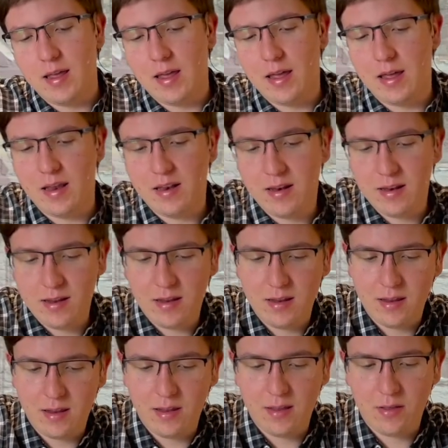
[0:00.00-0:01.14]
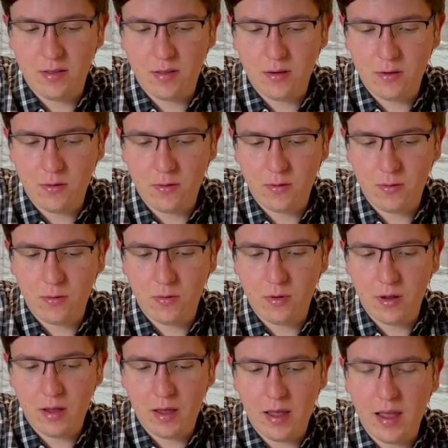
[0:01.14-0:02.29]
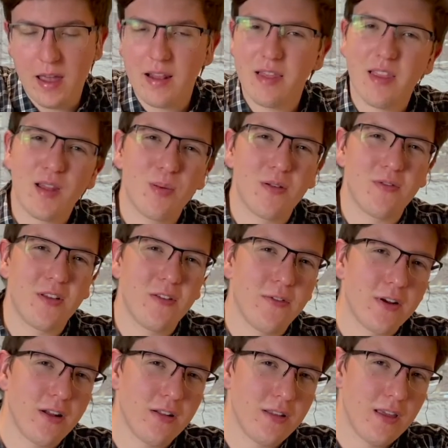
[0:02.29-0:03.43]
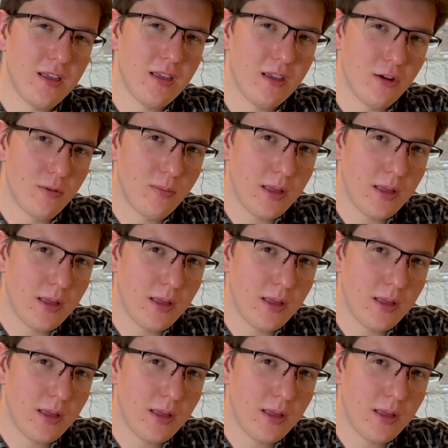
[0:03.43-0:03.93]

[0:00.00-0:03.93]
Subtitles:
And so I had a little bit of difficulty here,